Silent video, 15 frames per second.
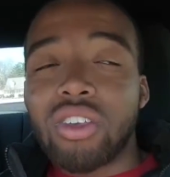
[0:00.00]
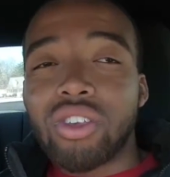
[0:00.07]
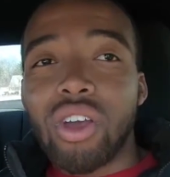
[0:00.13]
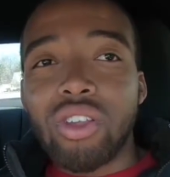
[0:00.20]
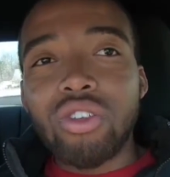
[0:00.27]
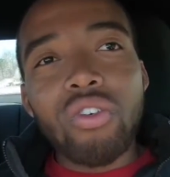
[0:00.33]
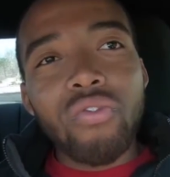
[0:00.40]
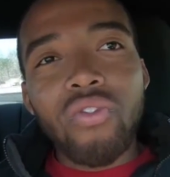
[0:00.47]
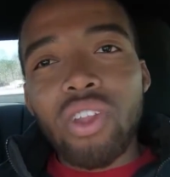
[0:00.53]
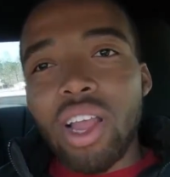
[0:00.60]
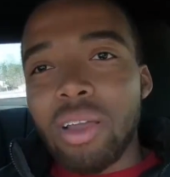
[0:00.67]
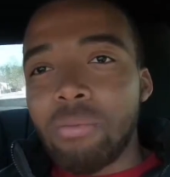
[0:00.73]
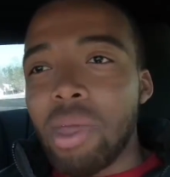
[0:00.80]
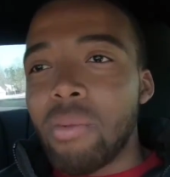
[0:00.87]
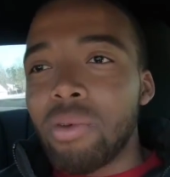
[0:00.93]
So I do feel
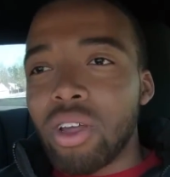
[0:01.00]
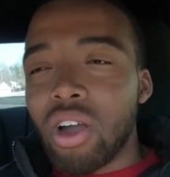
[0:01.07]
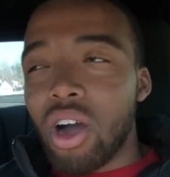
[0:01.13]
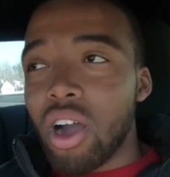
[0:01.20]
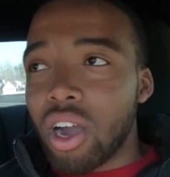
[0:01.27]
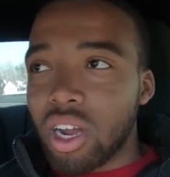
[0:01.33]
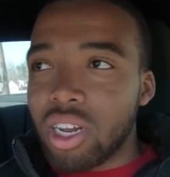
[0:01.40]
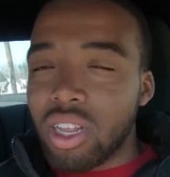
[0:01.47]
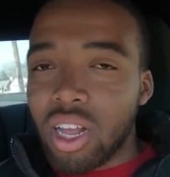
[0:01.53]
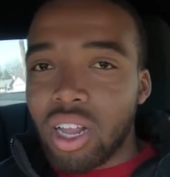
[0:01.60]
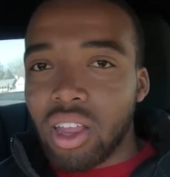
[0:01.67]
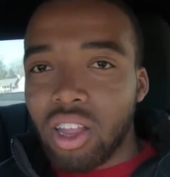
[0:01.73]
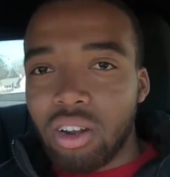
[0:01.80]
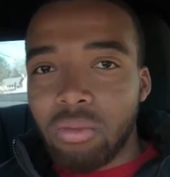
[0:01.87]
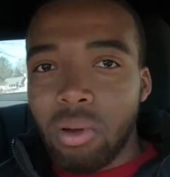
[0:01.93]
like maybe the car could have done
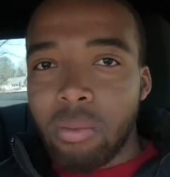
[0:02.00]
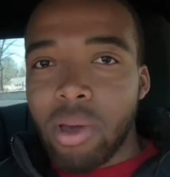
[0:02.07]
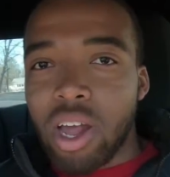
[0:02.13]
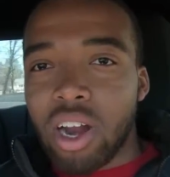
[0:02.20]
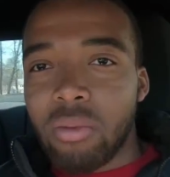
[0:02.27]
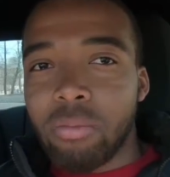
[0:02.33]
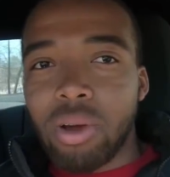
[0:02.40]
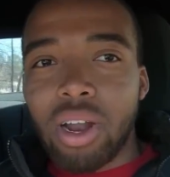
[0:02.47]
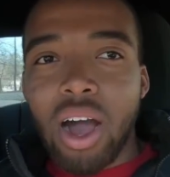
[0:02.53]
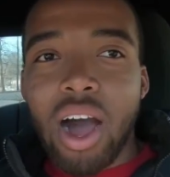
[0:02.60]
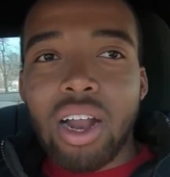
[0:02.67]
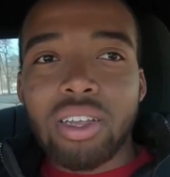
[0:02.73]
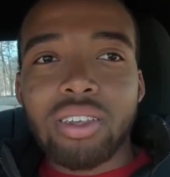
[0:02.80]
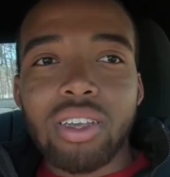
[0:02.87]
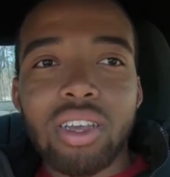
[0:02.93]
a little bit better, but
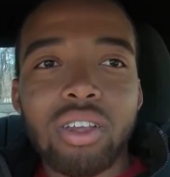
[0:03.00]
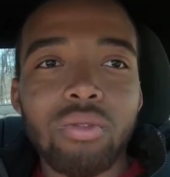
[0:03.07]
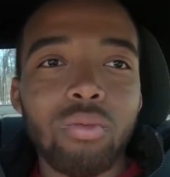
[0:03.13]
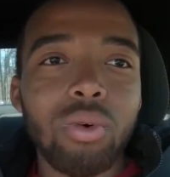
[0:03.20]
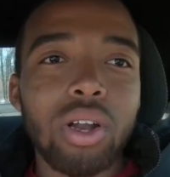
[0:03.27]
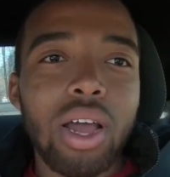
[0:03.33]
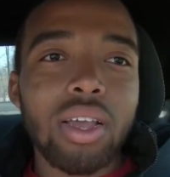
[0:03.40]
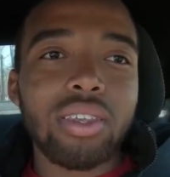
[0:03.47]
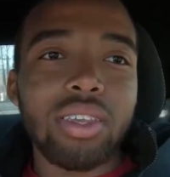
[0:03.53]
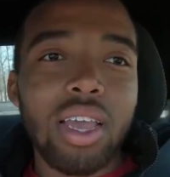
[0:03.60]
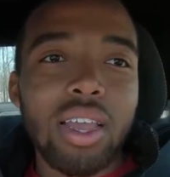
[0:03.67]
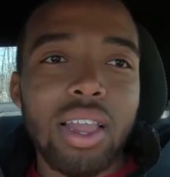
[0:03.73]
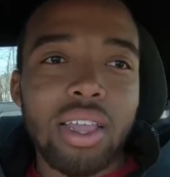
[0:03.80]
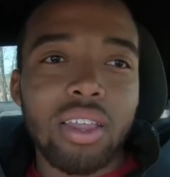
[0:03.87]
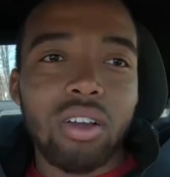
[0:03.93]
honestly, would I
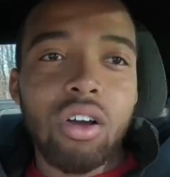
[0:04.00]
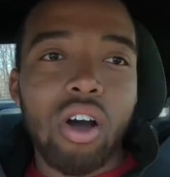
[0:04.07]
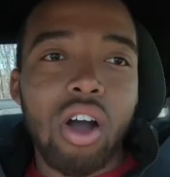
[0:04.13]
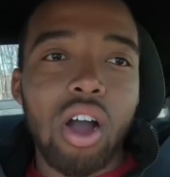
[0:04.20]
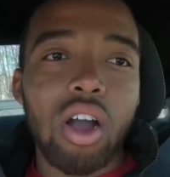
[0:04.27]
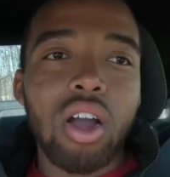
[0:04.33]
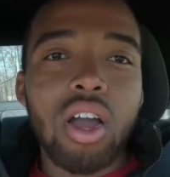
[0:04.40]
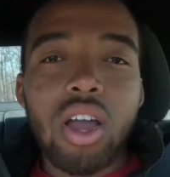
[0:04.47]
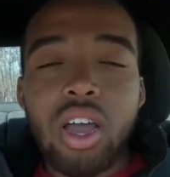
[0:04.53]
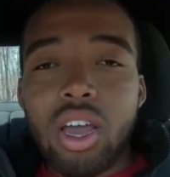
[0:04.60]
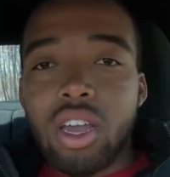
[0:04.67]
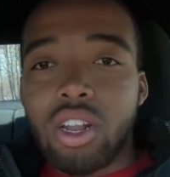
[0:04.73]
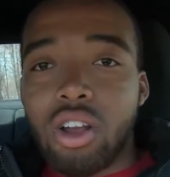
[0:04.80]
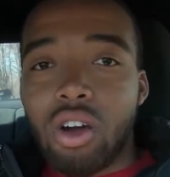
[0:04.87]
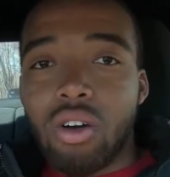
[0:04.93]
say that the car,
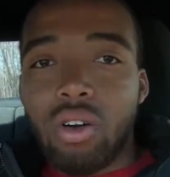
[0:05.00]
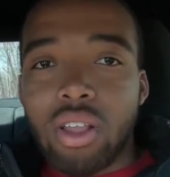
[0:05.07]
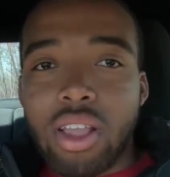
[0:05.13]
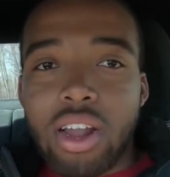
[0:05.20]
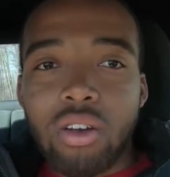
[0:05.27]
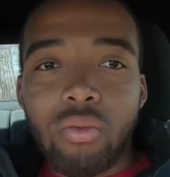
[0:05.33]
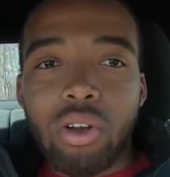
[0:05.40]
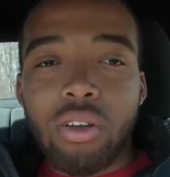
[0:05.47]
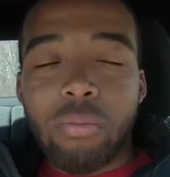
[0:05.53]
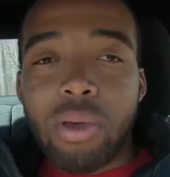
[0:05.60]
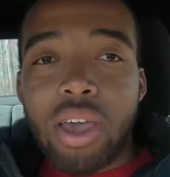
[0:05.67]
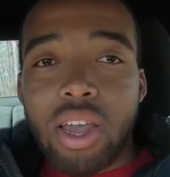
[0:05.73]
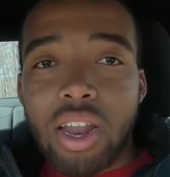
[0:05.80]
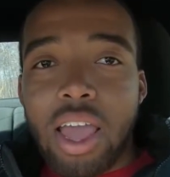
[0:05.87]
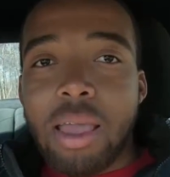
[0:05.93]
that it would have
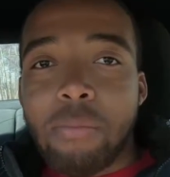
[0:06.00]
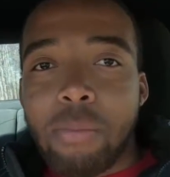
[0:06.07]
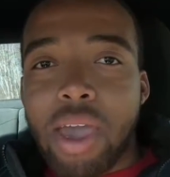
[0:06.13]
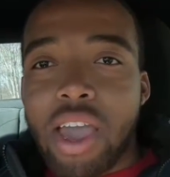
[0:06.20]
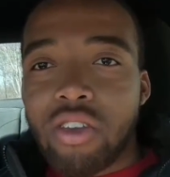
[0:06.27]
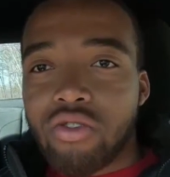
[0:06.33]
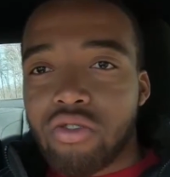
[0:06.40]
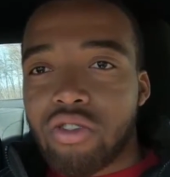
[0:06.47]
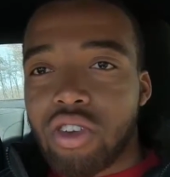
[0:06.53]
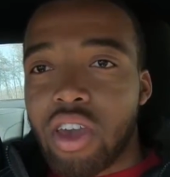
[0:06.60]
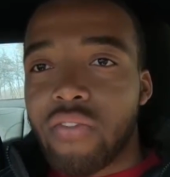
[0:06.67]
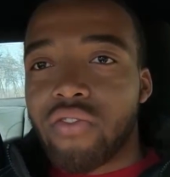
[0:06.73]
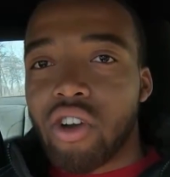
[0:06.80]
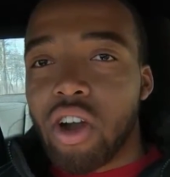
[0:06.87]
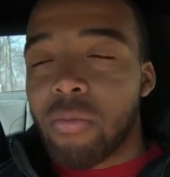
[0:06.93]
been a major
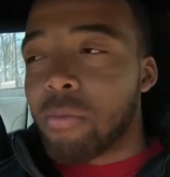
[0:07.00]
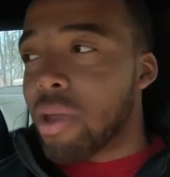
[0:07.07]
shift or